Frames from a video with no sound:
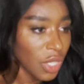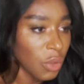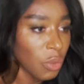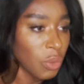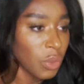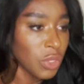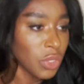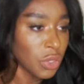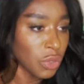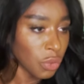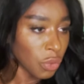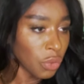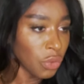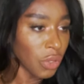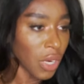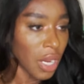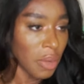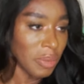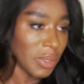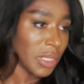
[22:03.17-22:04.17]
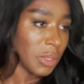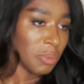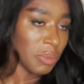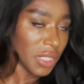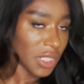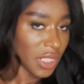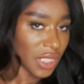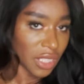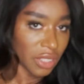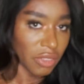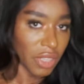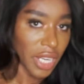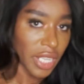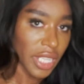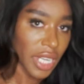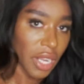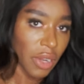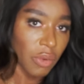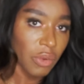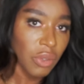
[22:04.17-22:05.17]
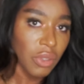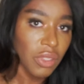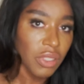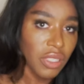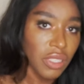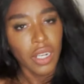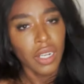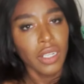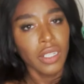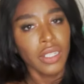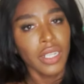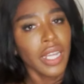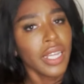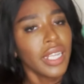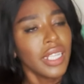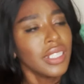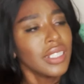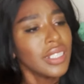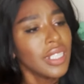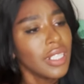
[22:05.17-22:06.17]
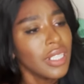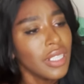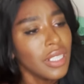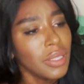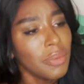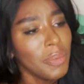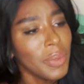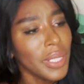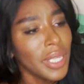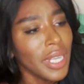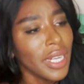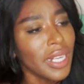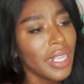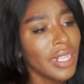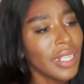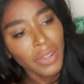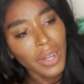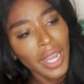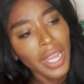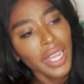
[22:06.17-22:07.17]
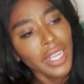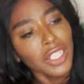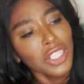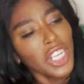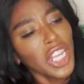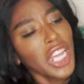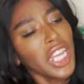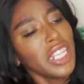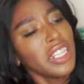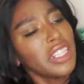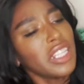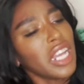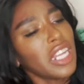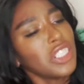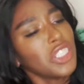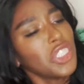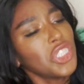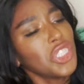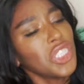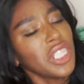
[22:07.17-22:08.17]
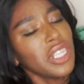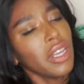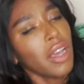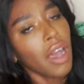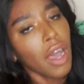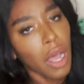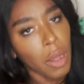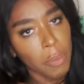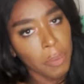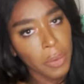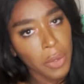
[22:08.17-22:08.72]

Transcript: what true crime is missing right now. Like I said in the beginning, I ate that shit up.